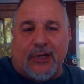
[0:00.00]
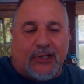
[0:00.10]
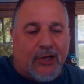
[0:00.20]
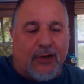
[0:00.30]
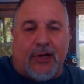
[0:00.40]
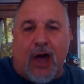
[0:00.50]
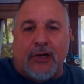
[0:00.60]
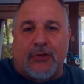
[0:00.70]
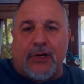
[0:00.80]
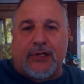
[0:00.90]
District 2,
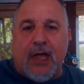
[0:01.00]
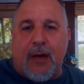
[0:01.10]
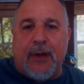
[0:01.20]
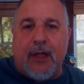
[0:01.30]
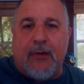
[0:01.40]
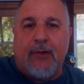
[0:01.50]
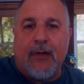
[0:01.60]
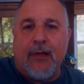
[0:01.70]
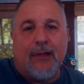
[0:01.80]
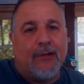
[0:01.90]
Coach Rich coming to you.
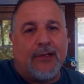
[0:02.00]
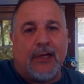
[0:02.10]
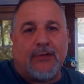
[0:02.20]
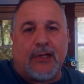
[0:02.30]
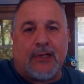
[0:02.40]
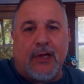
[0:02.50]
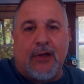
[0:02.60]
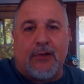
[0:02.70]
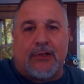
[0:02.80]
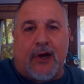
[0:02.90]
District
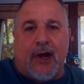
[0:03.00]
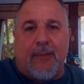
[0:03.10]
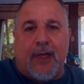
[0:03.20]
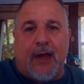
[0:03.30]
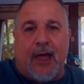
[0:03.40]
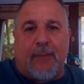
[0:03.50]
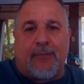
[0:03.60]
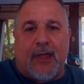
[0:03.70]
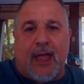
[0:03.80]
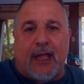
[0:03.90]
2 Tournament
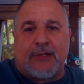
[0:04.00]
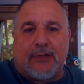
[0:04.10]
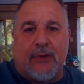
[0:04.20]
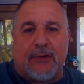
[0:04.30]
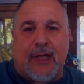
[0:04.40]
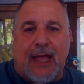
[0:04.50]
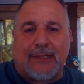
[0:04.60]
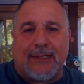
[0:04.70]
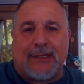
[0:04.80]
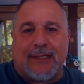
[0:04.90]
Updates
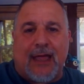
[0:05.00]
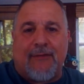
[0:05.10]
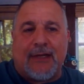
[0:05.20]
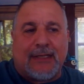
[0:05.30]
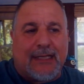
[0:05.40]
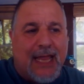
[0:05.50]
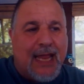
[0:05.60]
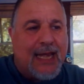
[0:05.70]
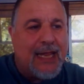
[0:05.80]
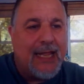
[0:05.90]

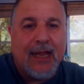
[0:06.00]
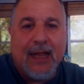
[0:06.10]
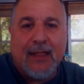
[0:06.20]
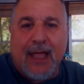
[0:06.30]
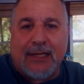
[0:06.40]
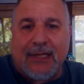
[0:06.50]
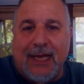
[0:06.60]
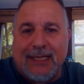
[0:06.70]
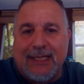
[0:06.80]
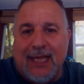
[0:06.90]
2017. This
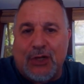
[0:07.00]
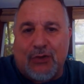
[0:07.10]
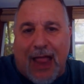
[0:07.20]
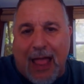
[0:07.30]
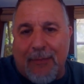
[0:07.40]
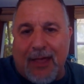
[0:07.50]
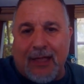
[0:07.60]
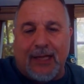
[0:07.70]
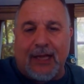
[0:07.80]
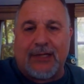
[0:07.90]
is the drama
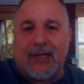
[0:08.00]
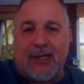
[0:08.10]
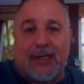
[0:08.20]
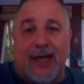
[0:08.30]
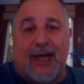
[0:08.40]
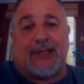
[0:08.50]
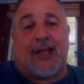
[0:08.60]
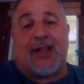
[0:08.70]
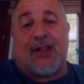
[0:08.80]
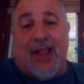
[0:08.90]
edition because
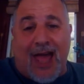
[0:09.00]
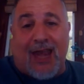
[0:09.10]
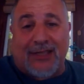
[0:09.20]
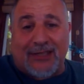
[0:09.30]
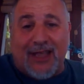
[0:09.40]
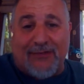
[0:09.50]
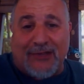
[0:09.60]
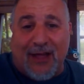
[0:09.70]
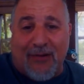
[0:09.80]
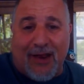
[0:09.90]
a lot of stuff's
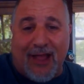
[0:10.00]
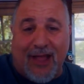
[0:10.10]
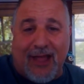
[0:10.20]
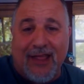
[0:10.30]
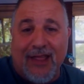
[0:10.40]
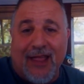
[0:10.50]
going on.